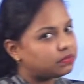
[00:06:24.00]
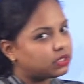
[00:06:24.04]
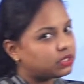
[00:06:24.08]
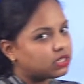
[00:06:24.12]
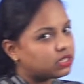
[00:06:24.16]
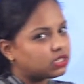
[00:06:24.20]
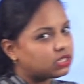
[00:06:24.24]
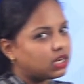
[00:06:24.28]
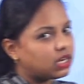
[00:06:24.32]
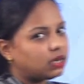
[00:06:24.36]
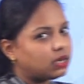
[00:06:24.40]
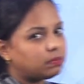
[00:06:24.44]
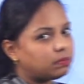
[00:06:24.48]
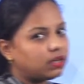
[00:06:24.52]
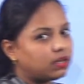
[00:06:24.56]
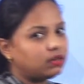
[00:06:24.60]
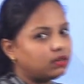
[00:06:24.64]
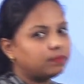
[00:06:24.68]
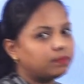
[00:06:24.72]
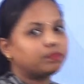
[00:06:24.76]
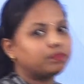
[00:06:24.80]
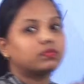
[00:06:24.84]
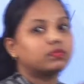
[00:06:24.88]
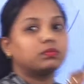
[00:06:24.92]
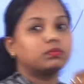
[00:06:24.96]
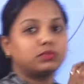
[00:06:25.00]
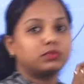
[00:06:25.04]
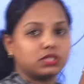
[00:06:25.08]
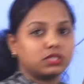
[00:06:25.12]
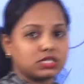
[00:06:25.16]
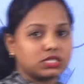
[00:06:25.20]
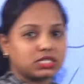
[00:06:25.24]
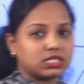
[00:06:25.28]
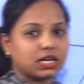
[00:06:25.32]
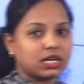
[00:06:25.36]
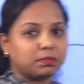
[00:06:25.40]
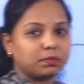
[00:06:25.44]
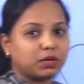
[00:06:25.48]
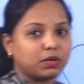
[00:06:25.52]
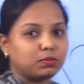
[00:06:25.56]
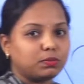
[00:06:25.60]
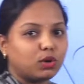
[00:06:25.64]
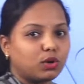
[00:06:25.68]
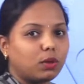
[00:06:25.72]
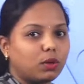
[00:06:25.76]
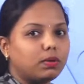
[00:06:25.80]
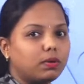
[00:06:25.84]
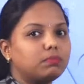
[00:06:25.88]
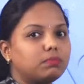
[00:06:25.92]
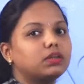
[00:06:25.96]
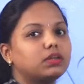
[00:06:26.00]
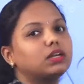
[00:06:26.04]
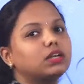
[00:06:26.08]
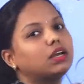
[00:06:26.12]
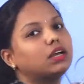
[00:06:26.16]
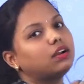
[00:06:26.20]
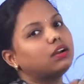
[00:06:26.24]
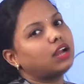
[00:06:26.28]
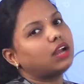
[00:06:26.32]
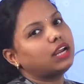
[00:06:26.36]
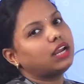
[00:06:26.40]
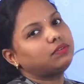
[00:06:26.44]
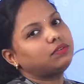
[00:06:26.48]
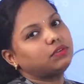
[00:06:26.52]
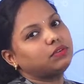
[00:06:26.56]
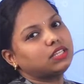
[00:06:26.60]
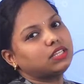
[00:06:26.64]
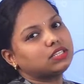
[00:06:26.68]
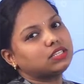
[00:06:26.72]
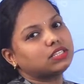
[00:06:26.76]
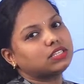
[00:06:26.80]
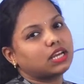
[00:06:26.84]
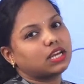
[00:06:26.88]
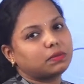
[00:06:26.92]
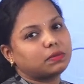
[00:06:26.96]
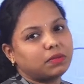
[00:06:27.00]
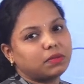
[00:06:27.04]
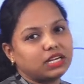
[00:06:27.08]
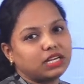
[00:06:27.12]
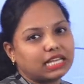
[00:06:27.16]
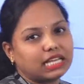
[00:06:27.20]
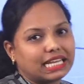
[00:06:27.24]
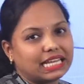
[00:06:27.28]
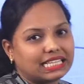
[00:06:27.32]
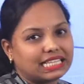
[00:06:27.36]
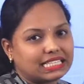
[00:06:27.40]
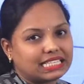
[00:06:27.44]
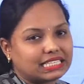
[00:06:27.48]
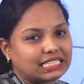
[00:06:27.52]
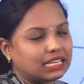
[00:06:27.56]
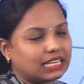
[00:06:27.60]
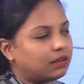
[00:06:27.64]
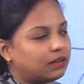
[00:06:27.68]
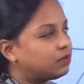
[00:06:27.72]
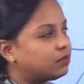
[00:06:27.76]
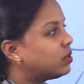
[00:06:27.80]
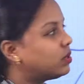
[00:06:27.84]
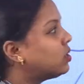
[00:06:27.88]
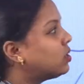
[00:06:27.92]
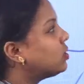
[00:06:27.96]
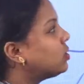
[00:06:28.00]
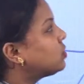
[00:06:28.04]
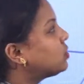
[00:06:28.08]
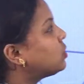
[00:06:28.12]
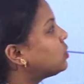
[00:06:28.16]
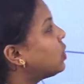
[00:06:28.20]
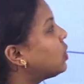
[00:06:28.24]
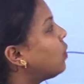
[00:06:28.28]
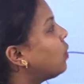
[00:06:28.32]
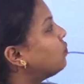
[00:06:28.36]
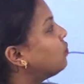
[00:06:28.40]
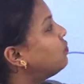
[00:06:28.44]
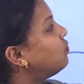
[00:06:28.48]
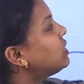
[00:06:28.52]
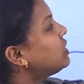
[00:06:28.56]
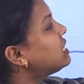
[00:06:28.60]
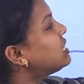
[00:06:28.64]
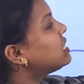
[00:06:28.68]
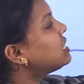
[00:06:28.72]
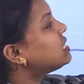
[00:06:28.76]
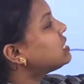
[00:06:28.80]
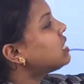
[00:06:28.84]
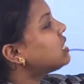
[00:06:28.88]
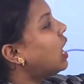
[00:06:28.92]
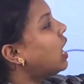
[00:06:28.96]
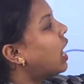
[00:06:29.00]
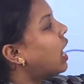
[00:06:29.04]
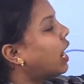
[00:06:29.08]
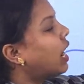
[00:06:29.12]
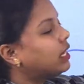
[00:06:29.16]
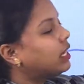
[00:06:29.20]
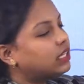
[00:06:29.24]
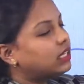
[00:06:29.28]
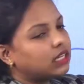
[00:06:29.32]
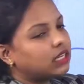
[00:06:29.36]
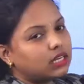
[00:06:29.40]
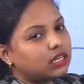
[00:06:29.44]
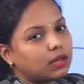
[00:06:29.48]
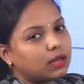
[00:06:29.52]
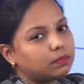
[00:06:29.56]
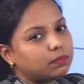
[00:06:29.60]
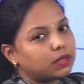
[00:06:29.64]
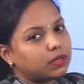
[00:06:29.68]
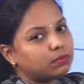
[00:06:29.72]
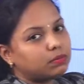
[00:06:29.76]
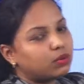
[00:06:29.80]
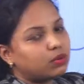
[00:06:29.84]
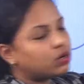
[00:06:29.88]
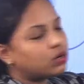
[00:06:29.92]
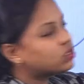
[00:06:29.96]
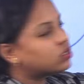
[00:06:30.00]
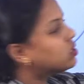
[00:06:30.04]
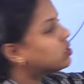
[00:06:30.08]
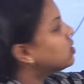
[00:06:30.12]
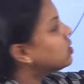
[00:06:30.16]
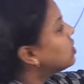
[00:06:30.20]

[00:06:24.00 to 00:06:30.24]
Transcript: the statement problem, write with the statement itself. So now, which is the higher number books?